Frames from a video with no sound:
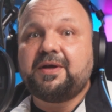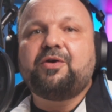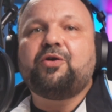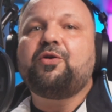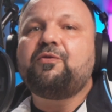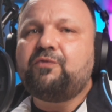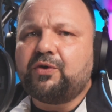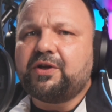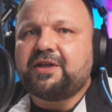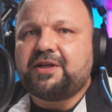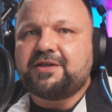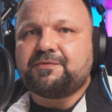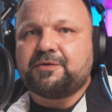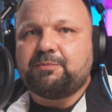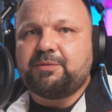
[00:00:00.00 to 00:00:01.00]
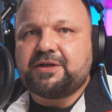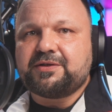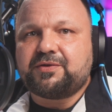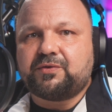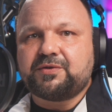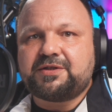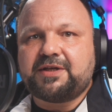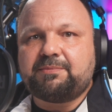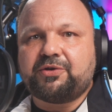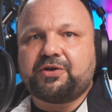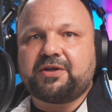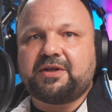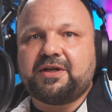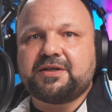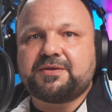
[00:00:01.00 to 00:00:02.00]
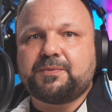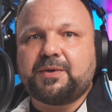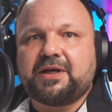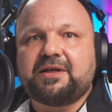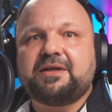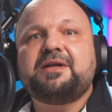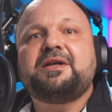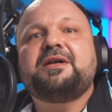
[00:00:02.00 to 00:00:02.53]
Hopefully these will be sold separately as well,